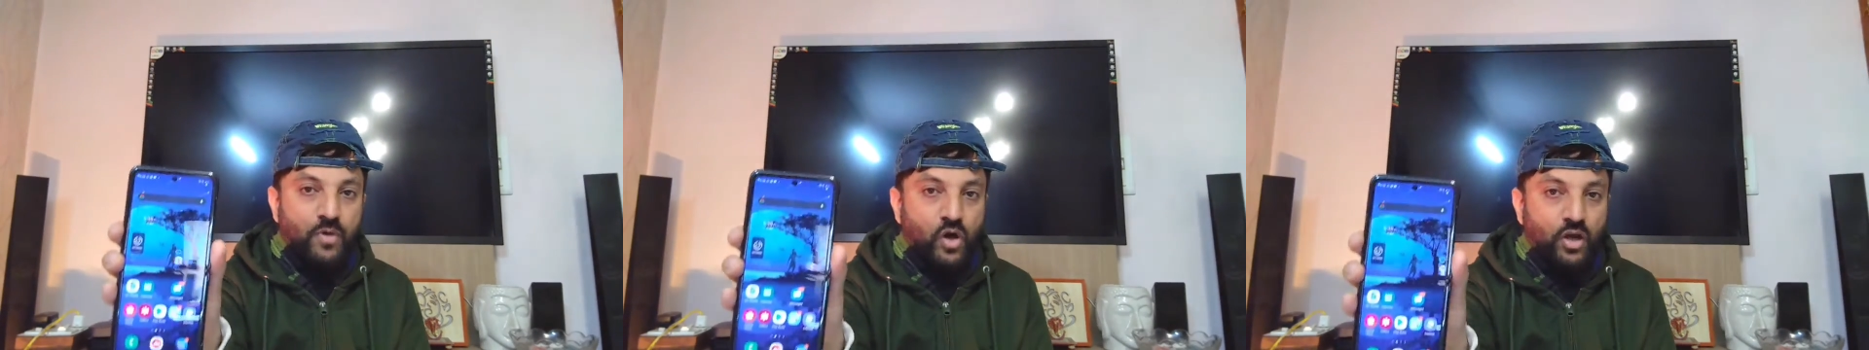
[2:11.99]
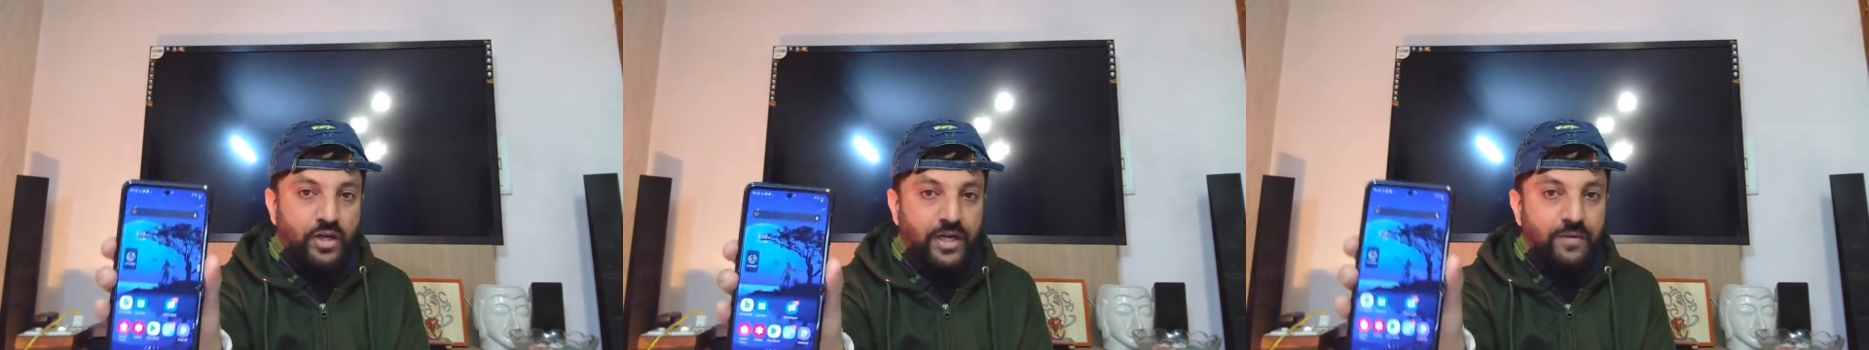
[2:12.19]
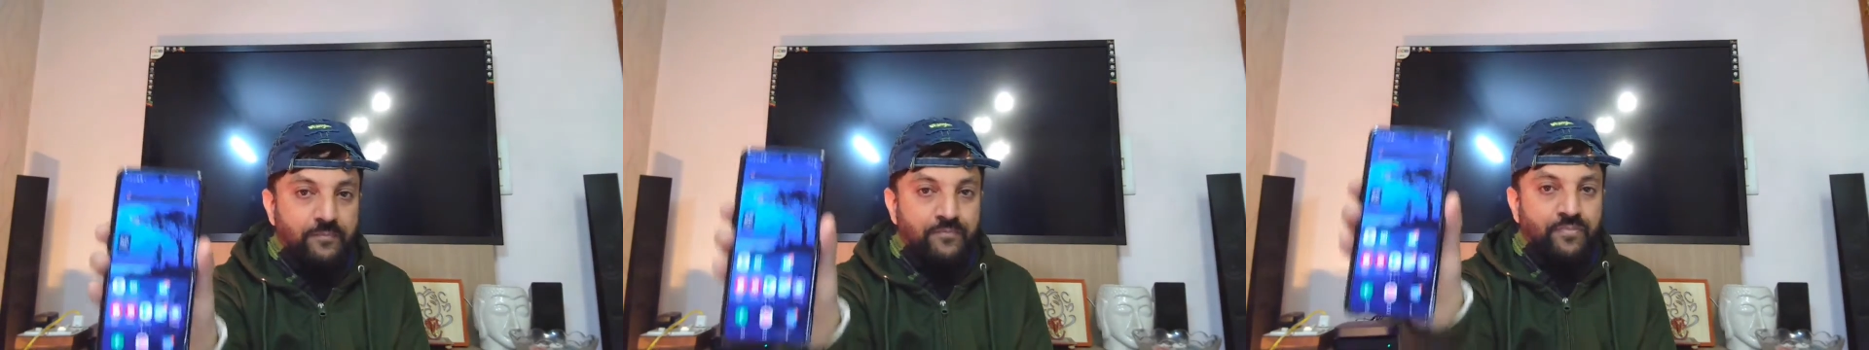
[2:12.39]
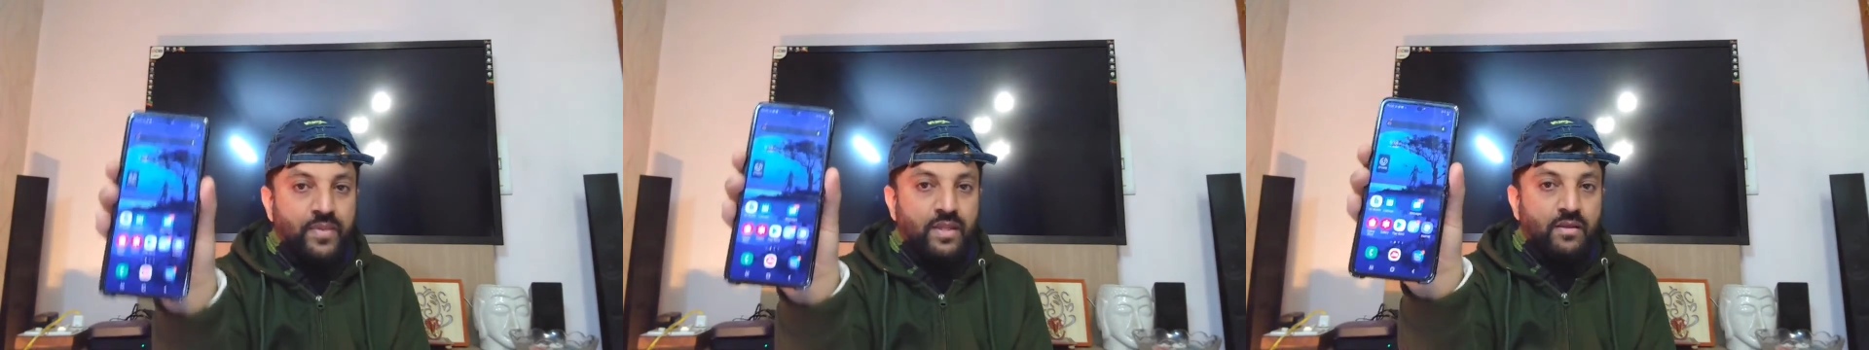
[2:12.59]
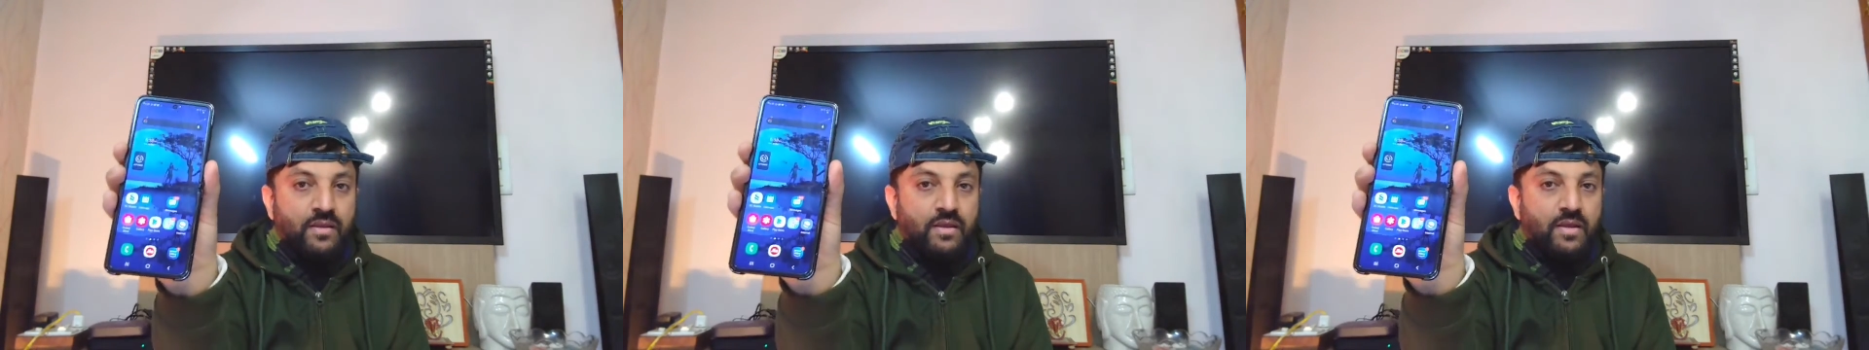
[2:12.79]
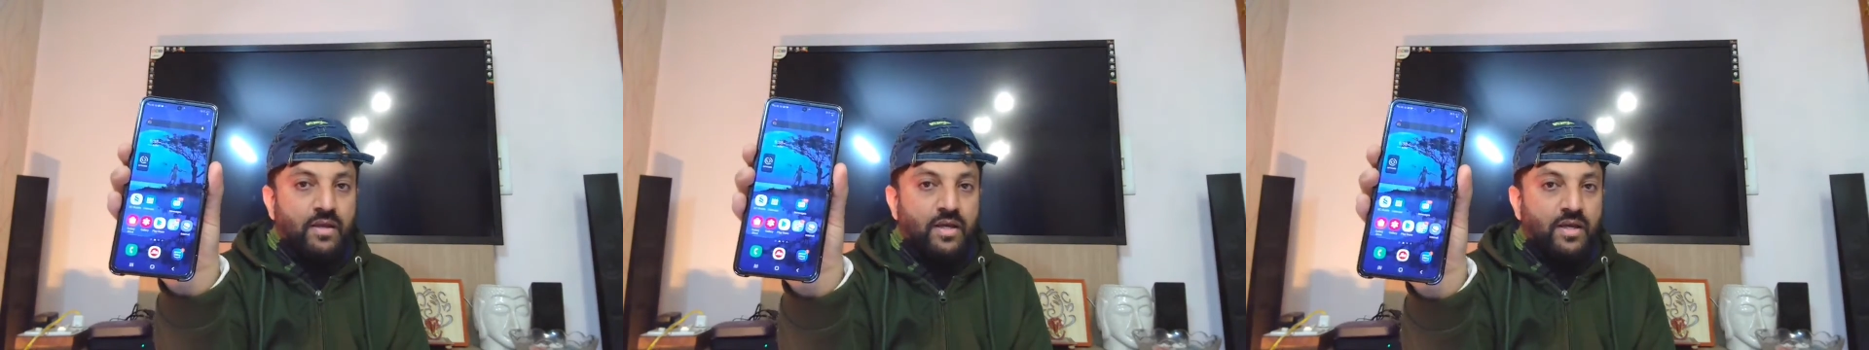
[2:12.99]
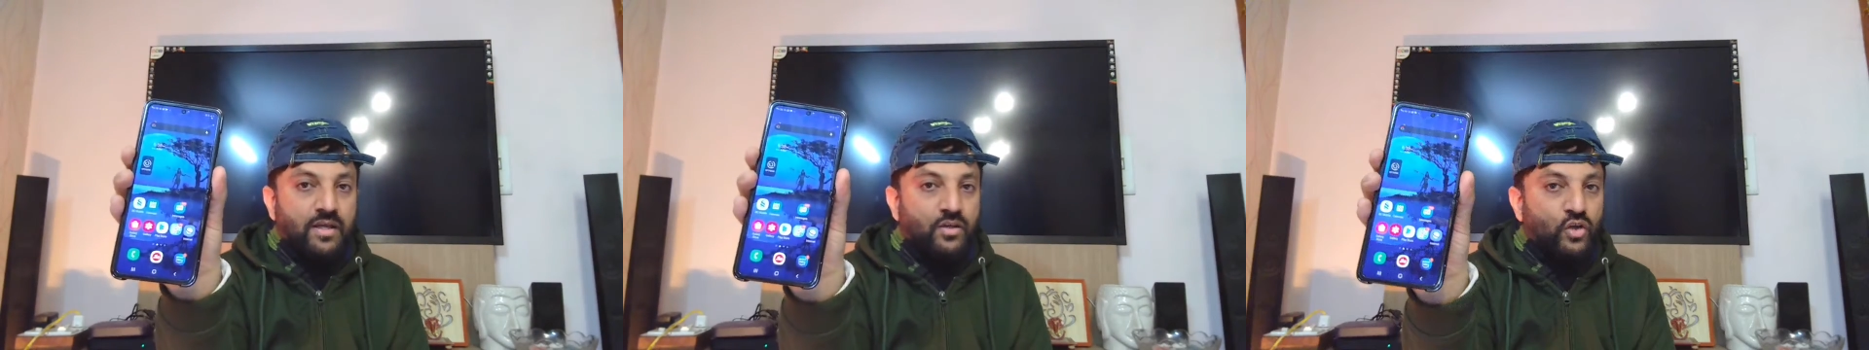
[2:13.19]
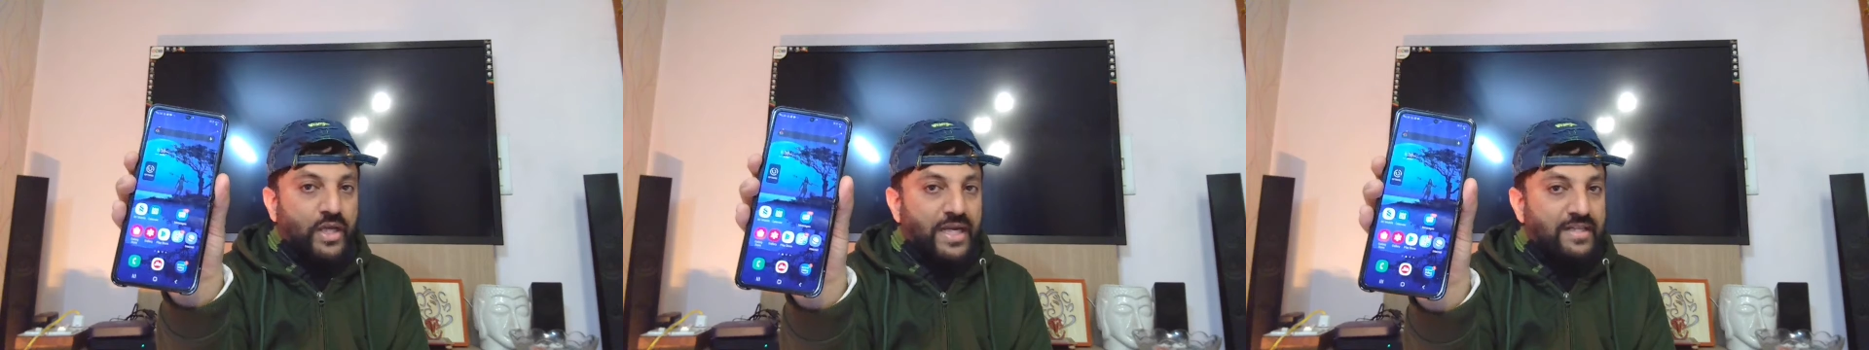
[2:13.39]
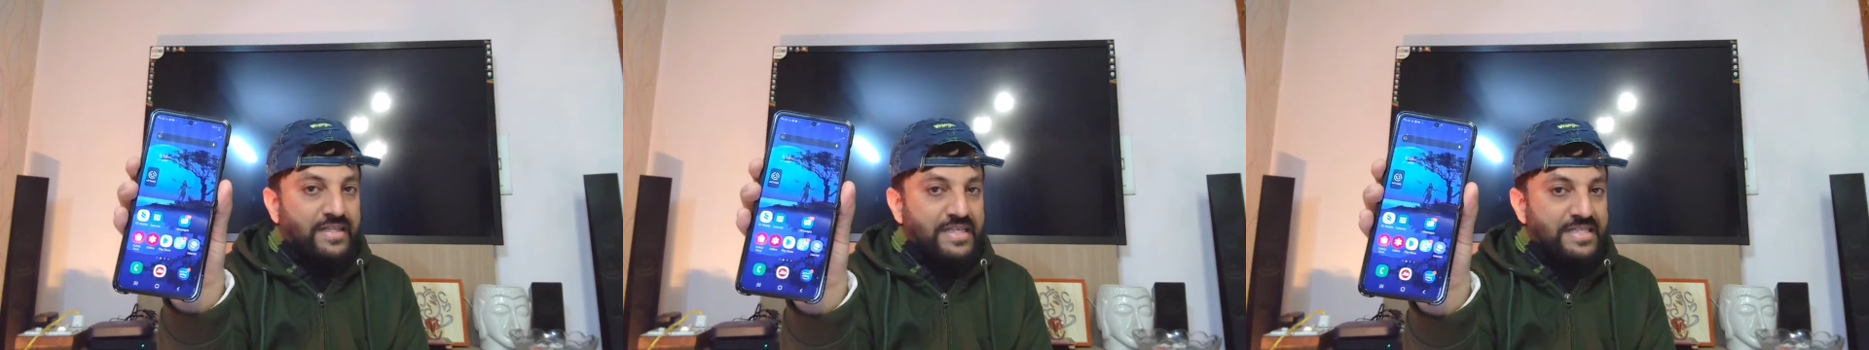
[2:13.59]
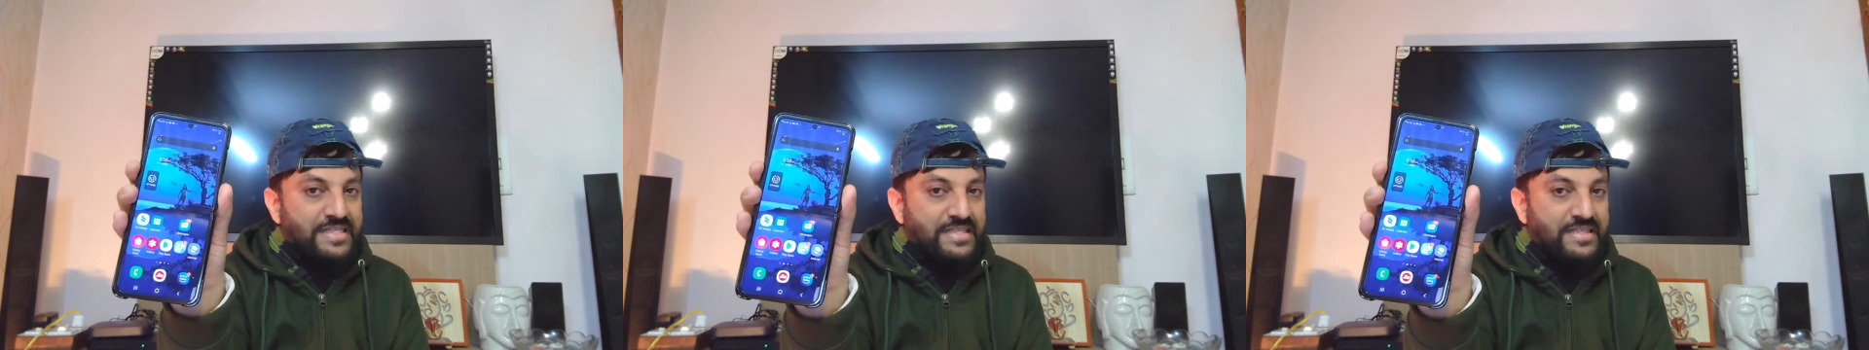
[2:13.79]
All right, look at the
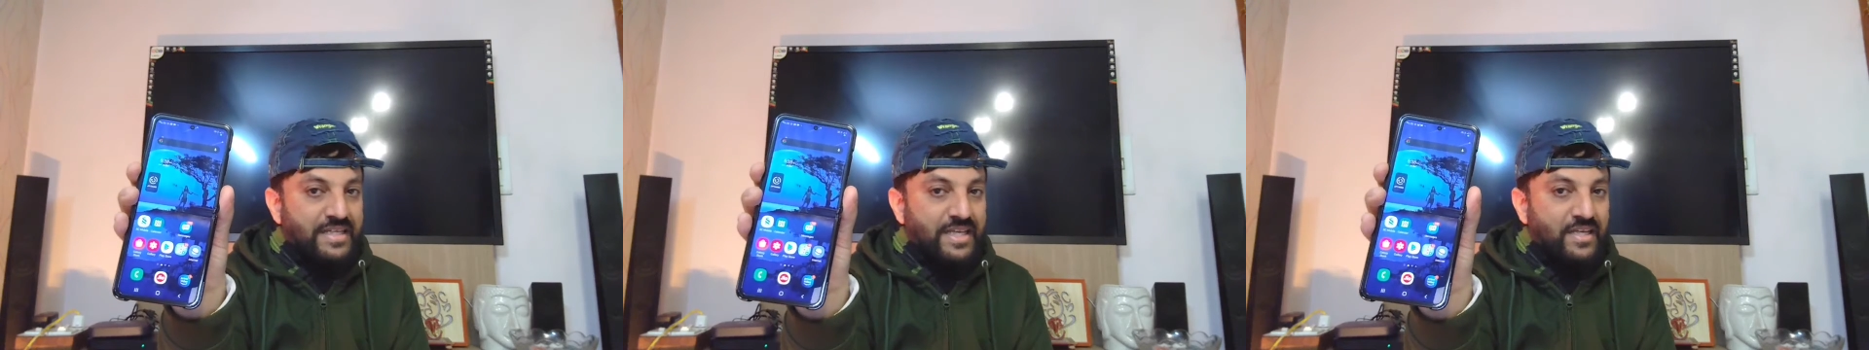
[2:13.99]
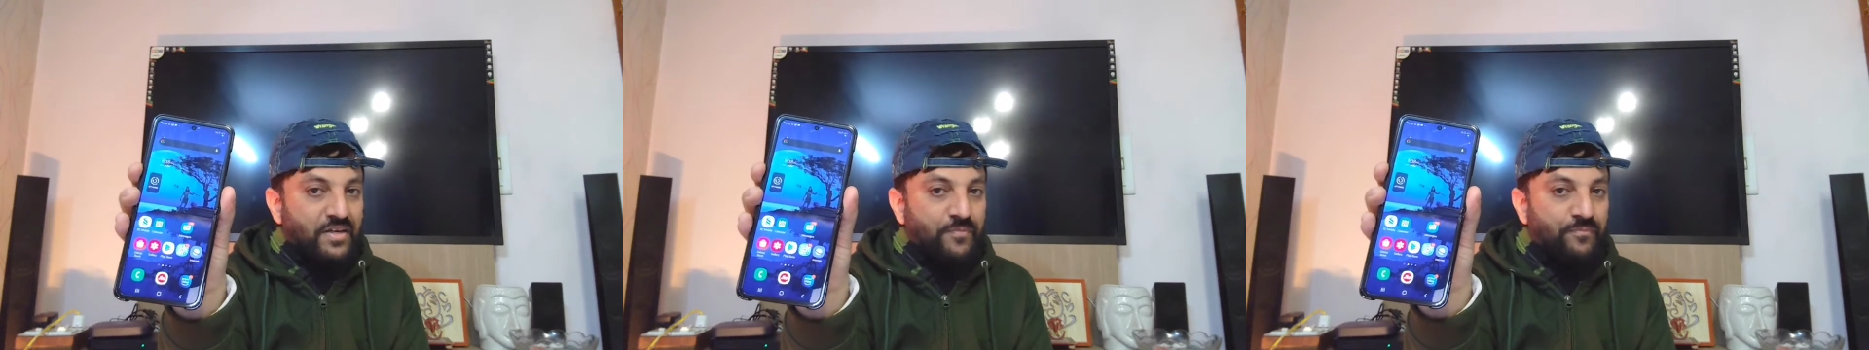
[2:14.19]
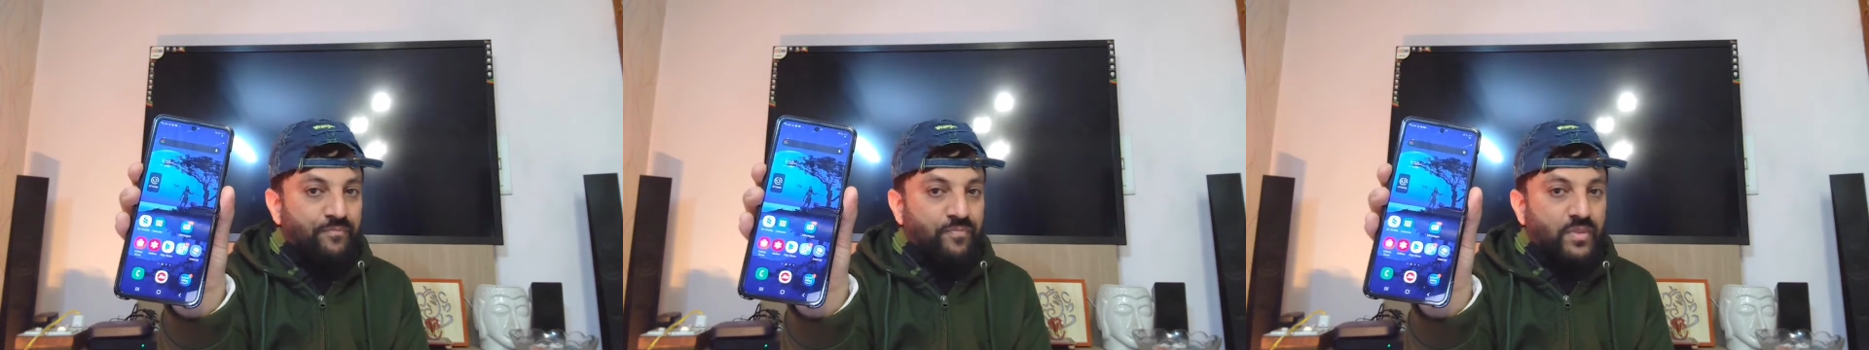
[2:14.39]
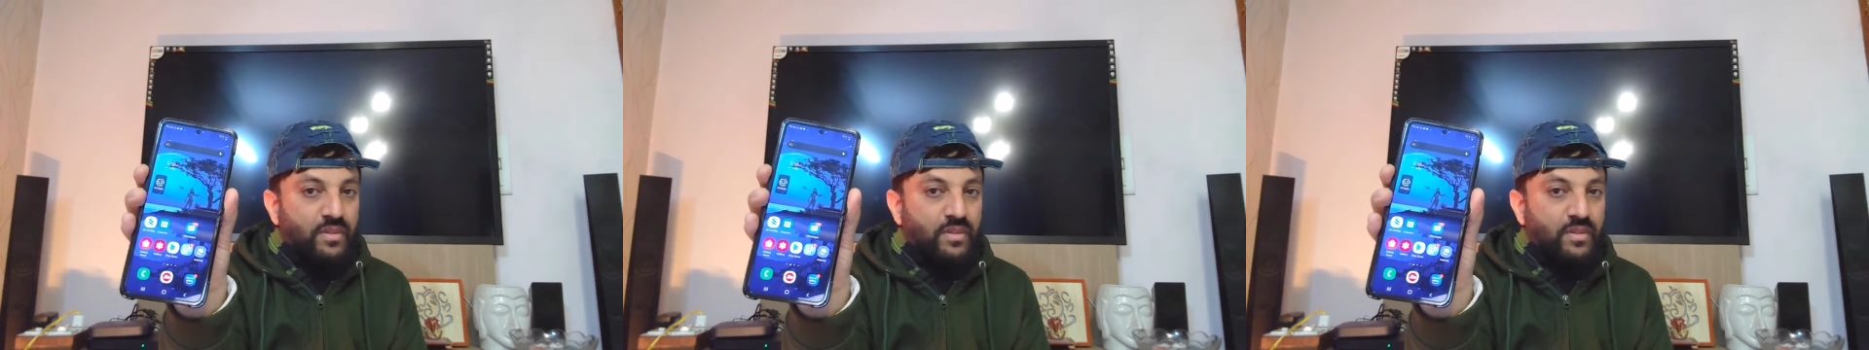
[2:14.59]
screen.